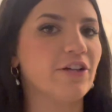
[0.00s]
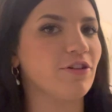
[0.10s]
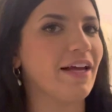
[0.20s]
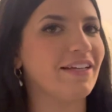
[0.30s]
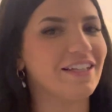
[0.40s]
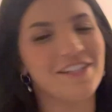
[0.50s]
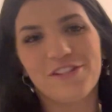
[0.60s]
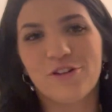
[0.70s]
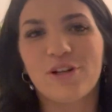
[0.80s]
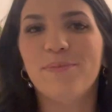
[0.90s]
or like it
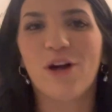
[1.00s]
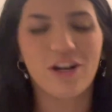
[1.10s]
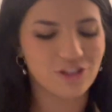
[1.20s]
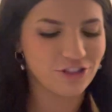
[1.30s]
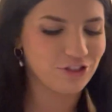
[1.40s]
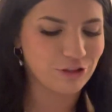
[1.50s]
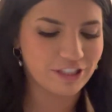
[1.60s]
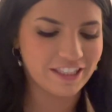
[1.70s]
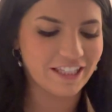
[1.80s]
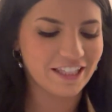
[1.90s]
doesn't look obnoxious or
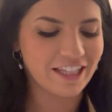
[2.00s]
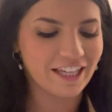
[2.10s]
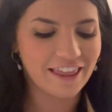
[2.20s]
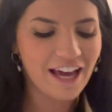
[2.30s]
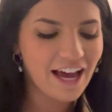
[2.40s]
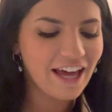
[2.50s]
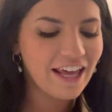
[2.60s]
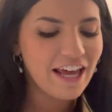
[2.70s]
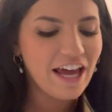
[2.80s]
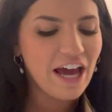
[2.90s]
anything like that.
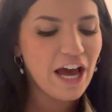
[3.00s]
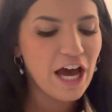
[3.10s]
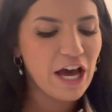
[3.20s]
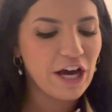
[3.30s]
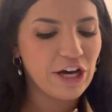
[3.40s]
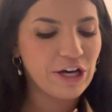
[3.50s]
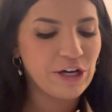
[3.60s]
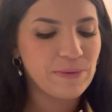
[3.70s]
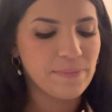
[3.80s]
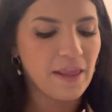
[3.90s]

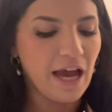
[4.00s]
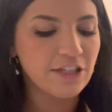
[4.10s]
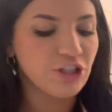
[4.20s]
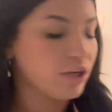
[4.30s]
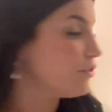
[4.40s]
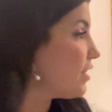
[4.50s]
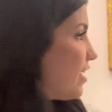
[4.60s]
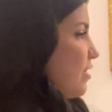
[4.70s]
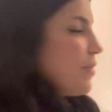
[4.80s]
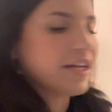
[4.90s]
I chose
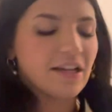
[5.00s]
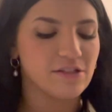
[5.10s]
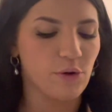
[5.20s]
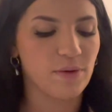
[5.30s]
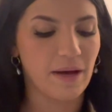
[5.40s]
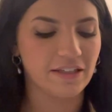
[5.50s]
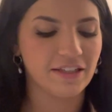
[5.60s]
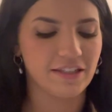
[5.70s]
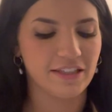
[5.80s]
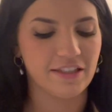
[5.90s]
this because going back to
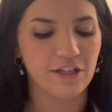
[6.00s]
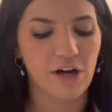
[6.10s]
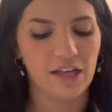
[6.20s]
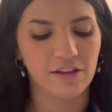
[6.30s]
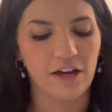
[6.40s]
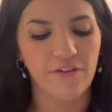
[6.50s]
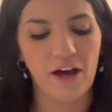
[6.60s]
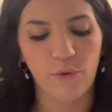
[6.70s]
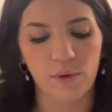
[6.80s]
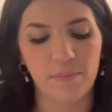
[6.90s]
the detail, I love
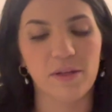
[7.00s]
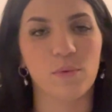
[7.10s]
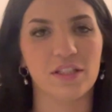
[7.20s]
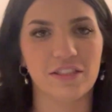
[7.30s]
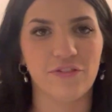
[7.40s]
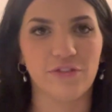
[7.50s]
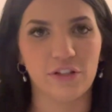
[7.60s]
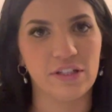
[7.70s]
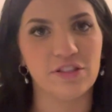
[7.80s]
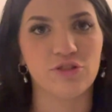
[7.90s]
how women wanted to
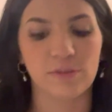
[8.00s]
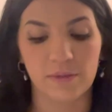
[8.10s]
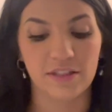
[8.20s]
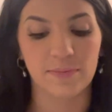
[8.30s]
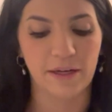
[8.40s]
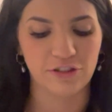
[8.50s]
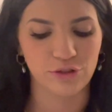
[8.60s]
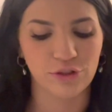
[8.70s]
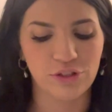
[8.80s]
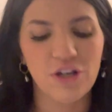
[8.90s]
feel extremely
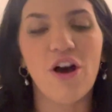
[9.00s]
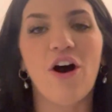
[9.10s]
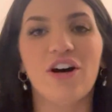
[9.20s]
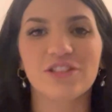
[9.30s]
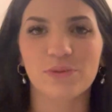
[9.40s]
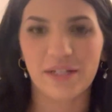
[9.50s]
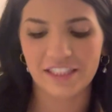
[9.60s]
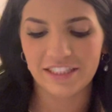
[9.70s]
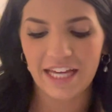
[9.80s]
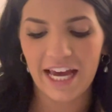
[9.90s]
special on their
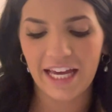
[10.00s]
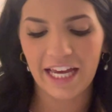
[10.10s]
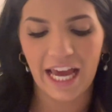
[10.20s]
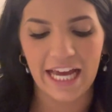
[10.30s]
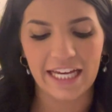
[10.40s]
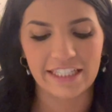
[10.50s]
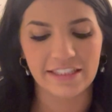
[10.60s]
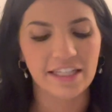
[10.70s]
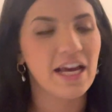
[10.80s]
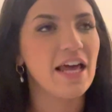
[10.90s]
wedding day,
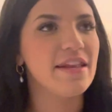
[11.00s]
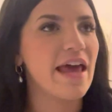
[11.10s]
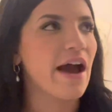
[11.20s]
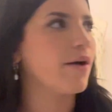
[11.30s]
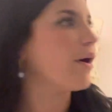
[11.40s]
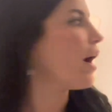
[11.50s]
and now